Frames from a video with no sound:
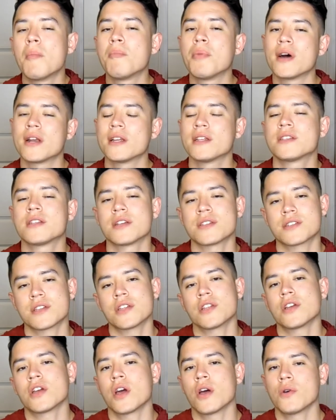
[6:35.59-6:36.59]
but it
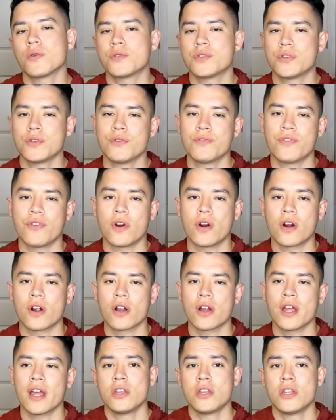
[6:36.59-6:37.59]
doesn't go too
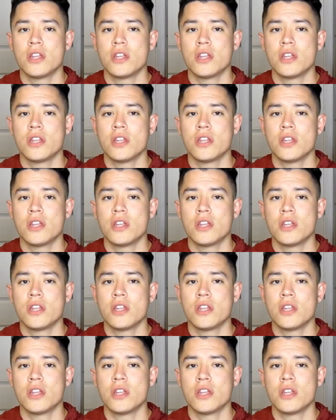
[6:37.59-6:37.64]
far.